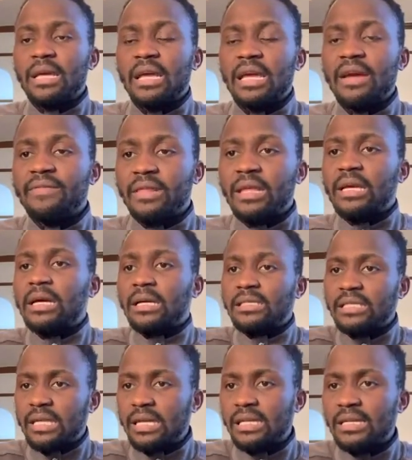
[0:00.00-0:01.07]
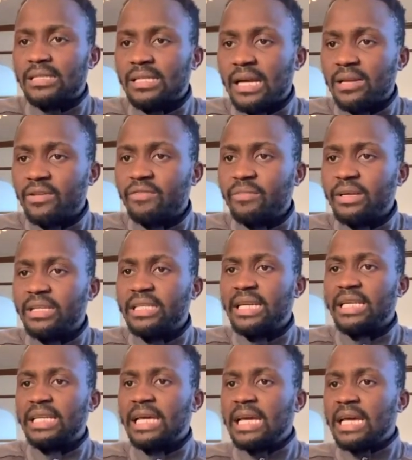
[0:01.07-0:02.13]
everything got synced inside of me.
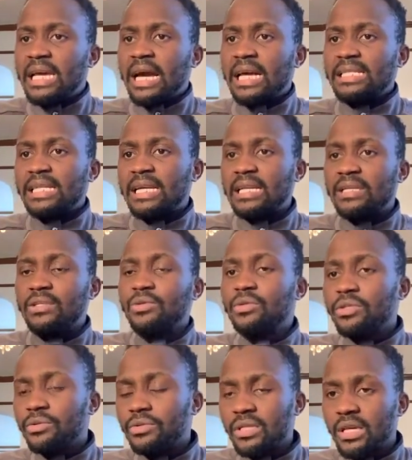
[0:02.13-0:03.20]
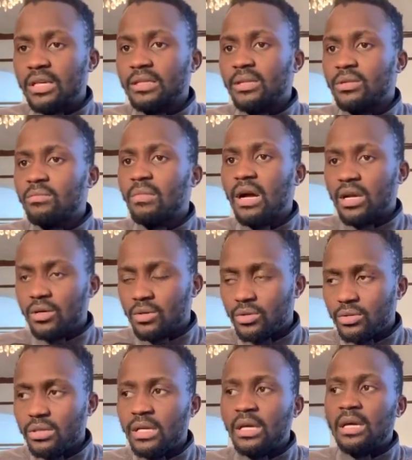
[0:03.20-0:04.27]
Then I started doing use case on my
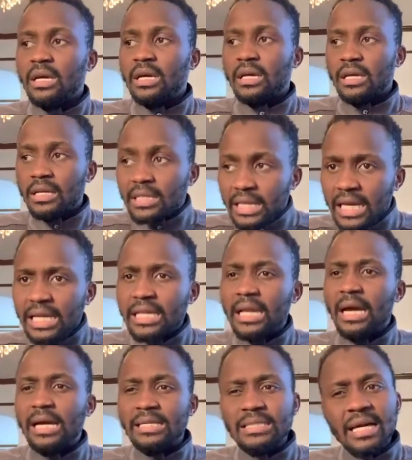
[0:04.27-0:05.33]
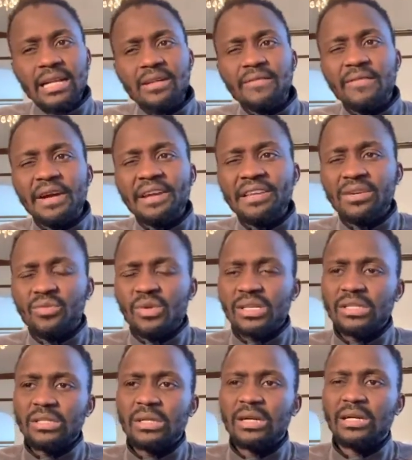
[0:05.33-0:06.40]
own, And then I started finding
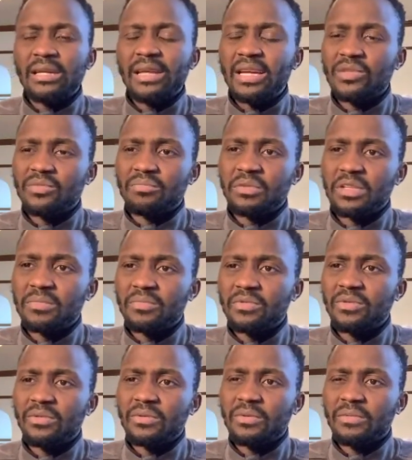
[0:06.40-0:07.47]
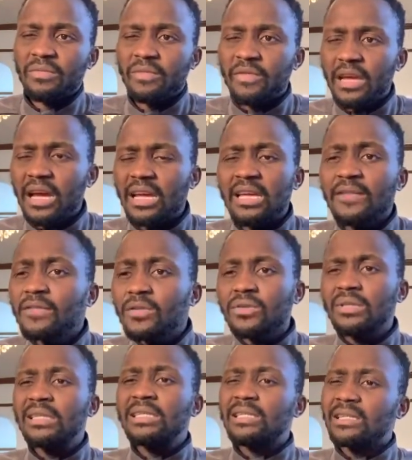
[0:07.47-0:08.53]
ways to connect with people via, even
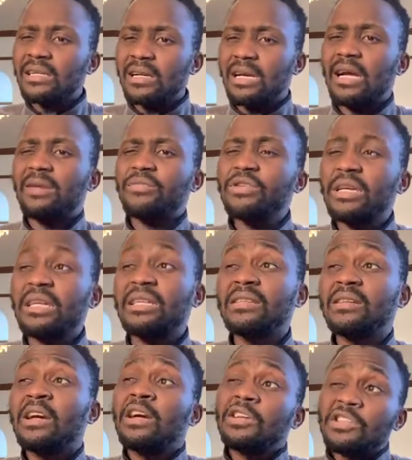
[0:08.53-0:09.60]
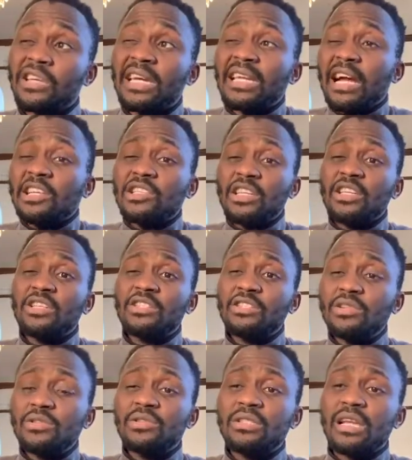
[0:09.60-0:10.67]
on Instagram. You can actually
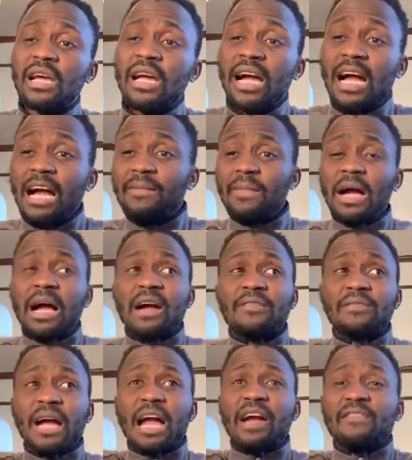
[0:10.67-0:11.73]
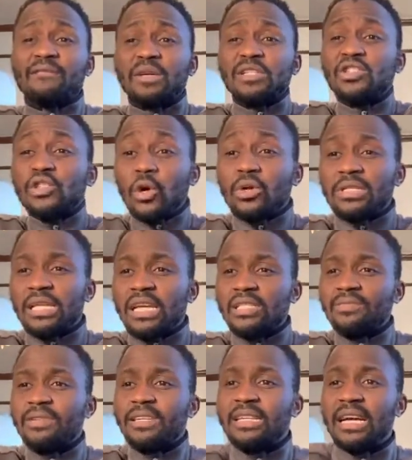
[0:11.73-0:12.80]
use. I have been so
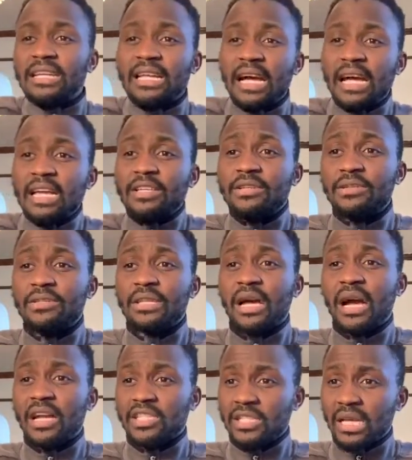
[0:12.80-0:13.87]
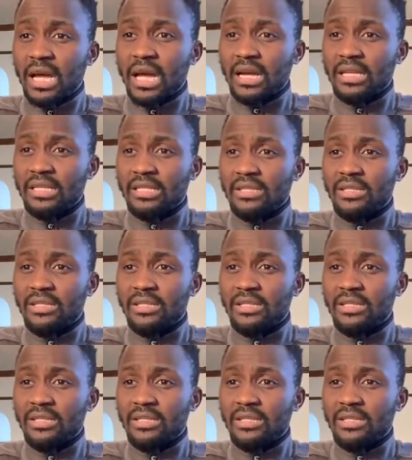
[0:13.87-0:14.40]
desperate that I use hashtags